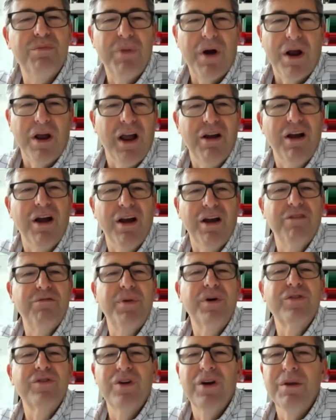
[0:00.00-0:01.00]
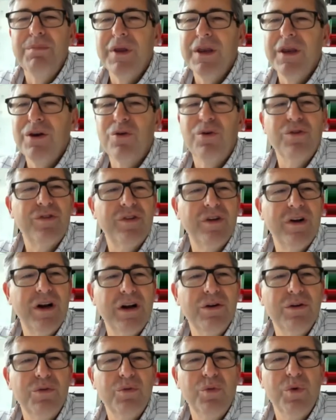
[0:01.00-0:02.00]
I, ha I, have personally been
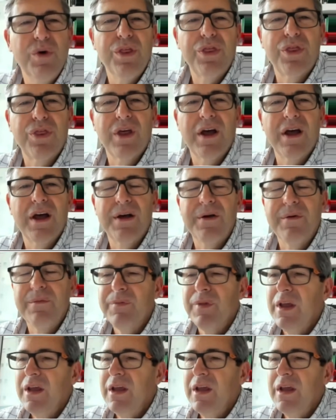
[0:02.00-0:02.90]
concerned with uh,